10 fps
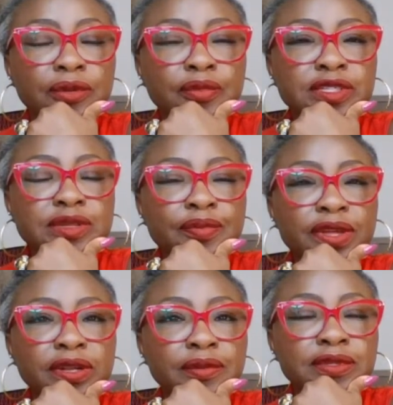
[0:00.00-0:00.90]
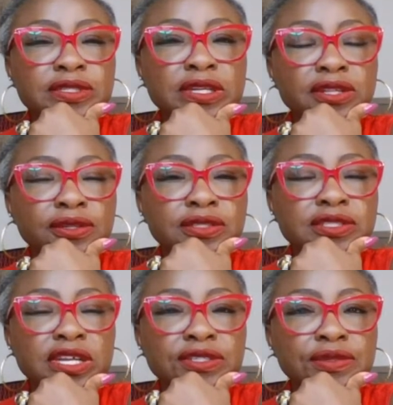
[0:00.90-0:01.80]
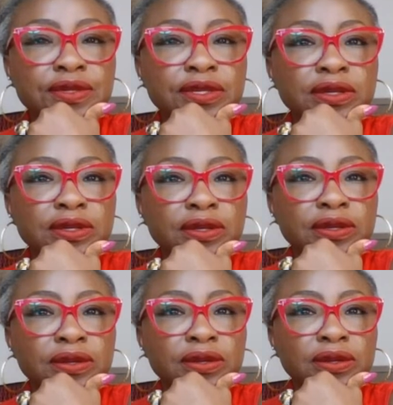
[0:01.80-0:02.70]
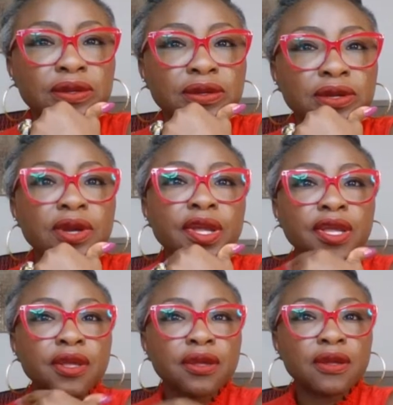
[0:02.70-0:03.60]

Miss Abena, Miss in the Sanctuary. Okay.